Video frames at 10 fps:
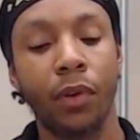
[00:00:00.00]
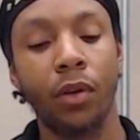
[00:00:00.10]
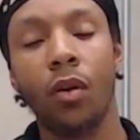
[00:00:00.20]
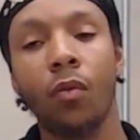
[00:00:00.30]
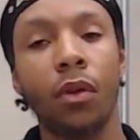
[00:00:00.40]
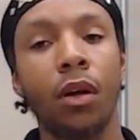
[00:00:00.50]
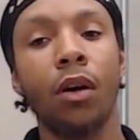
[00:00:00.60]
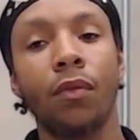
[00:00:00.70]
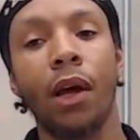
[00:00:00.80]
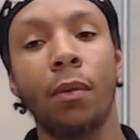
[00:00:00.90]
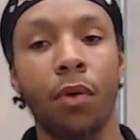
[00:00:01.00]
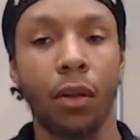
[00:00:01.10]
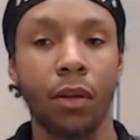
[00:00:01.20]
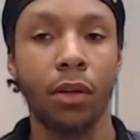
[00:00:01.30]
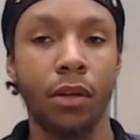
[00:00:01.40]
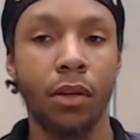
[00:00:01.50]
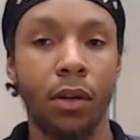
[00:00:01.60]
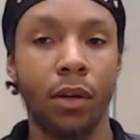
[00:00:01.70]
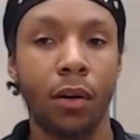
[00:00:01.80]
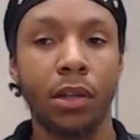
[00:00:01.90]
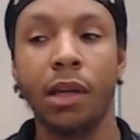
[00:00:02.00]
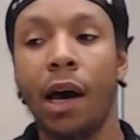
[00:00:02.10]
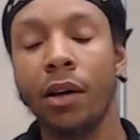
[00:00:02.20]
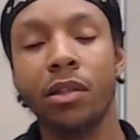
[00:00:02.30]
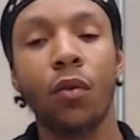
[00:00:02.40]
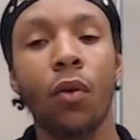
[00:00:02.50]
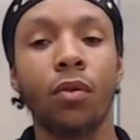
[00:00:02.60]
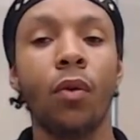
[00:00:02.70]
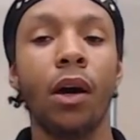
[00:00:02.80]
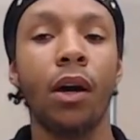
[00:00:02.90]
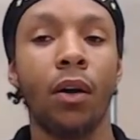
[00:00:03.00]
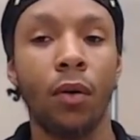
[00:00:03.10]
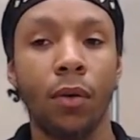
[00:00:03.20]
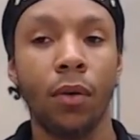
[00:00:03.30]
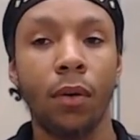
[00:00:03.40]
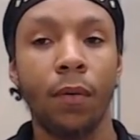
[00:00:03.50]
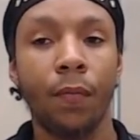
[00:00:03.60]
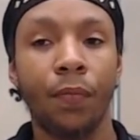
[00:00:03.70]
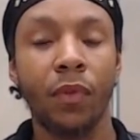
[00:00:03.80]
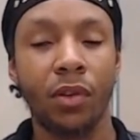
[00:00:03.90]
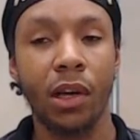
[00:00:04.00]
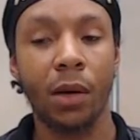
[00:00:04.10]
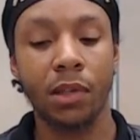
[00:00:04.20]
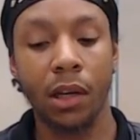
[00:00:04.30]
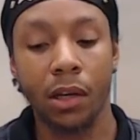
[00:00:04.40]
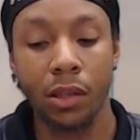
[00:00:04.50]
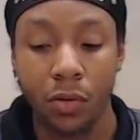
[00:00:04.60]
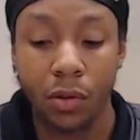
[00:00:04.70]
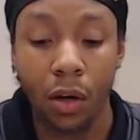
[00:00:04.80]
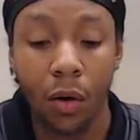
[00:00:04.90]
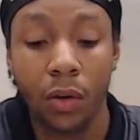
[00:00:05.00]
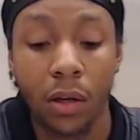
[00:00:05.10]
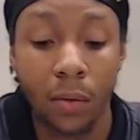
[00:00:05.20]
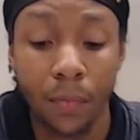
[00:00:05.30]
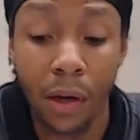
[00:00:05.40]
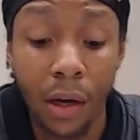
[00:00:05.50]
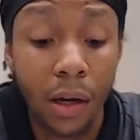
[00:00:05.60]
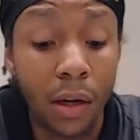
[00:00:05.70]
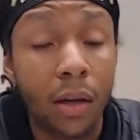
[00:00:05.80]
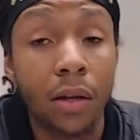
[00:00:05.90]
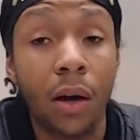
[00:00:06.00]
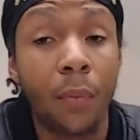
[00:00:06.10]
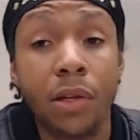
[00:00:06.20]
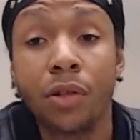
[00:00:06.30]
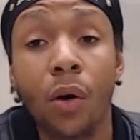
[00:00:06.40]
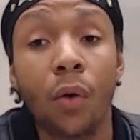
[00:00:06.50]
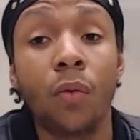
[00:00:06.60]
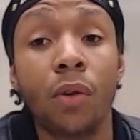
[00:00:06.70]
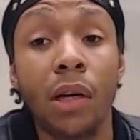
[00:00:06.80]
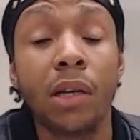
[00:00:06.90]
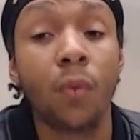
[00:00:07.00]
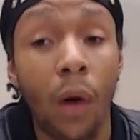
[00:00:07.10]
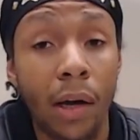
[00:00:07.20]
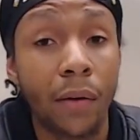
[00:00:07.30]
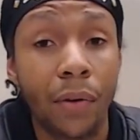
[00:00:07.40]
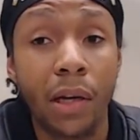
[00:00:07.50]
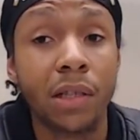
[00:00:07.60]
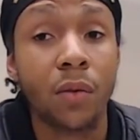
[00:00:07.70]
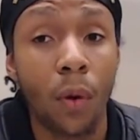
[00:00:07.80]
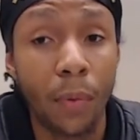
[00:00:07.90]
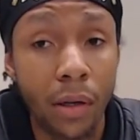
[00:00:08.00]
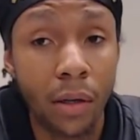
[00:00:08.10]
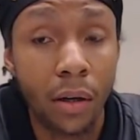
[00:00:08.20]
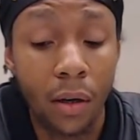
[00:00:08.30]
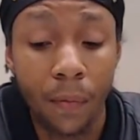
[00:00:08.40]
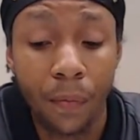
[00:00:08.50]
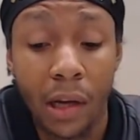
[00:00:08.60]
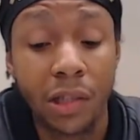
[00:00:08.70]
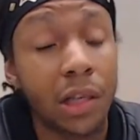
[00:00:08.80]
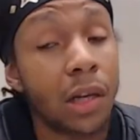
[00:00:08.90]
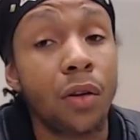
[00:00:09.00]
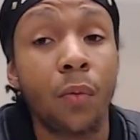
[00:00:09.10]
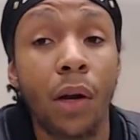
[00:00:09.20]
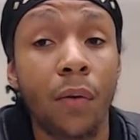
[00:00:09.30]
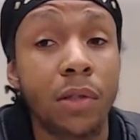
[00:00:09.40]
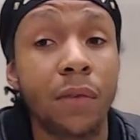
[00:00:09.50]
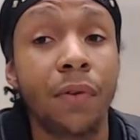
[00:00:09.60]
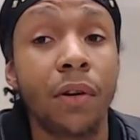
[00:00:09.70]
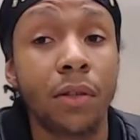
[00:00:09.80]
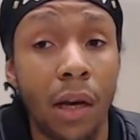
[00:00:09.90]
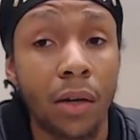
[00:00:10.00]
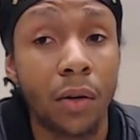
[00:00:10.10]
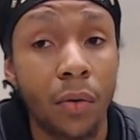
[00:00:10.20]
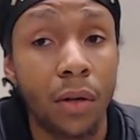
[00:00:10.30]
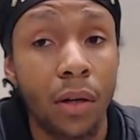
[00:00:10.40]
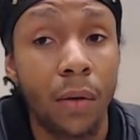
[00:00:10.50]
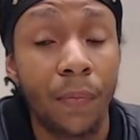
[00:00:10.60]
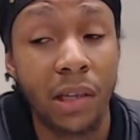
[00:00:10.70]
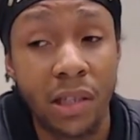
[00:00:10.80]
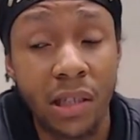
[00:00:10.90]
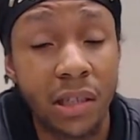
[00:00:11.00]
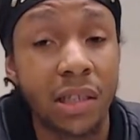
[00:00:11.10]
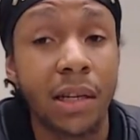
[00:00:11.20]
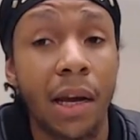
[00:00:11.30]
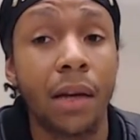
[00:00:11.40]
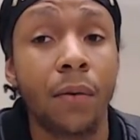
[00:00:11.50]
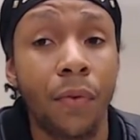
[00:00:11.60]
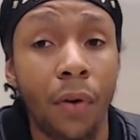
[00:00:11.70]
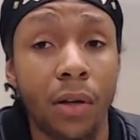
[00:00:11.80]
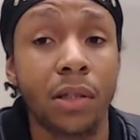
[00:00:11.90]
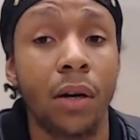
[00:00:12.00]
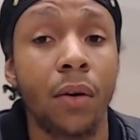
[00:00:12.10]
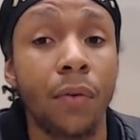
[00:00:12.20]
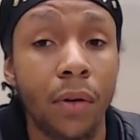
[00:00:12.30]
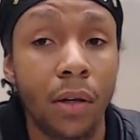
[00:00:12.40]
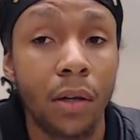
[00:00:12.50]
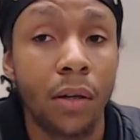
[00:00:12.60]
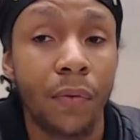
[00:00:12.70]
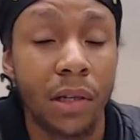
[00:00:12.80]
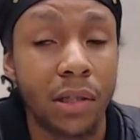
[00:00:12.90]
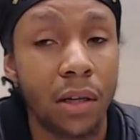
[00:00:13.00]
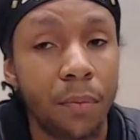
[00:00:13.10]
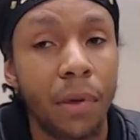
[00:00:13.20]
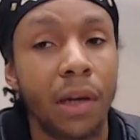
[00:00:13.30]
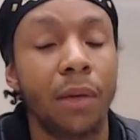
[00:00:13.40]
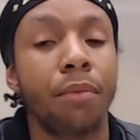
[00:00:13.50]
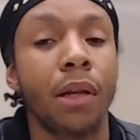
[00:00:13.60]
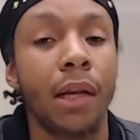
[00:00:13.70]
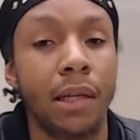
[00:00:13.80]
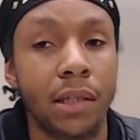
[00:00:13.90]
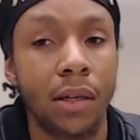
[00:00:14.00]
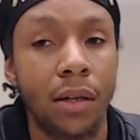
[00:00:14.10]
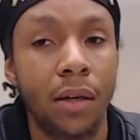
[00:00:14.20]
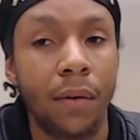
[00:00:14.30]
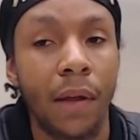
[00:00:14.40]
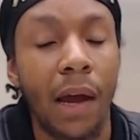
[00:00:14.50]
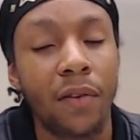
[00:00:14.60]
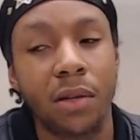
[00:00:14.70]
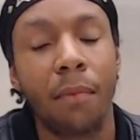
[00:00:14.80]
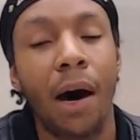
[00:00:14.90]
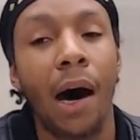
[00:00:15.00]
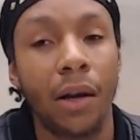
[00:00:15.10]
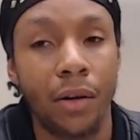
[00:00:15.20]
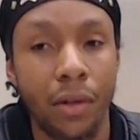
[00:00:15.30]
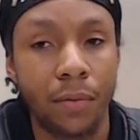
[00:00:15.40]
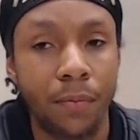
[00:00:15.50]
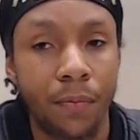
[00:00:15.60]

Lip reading: You don't love that brother. Because now he's going through hell. You see what I'm saying? Because you told him, you told his wife, his woman, that she can do whatever she feels like doing, that she needs to stand up for herself instead of being in place, having some honor,